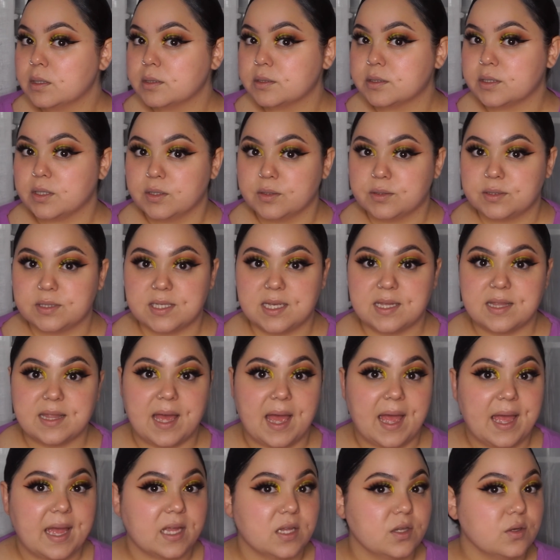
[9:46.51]
So you see
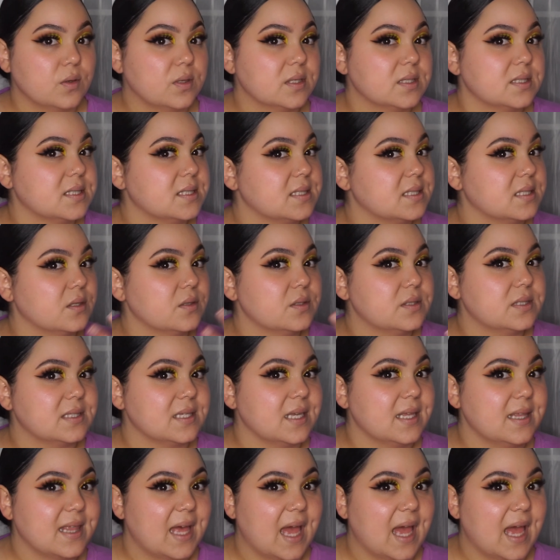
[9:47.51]
that, and you could still see